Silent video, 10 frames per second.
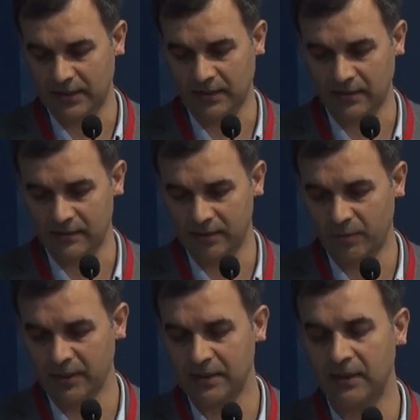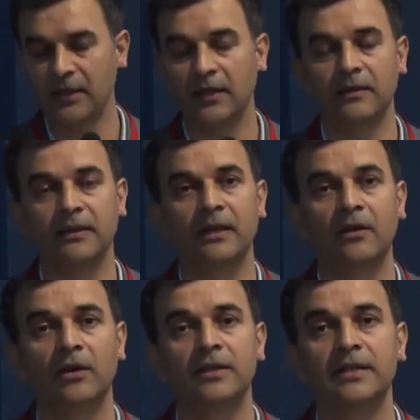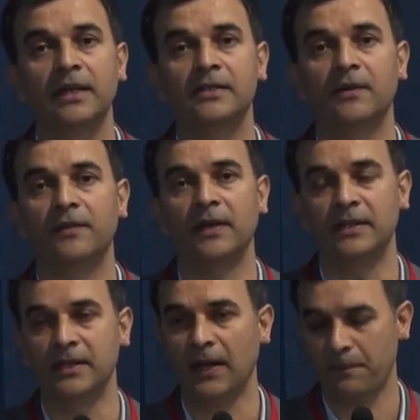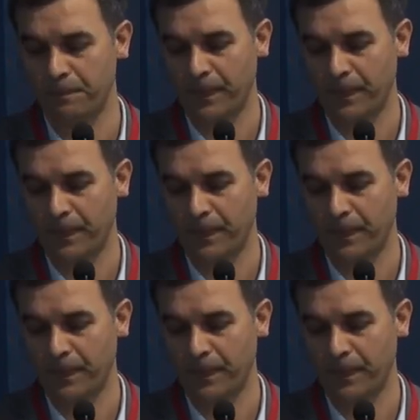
especially in the context of India,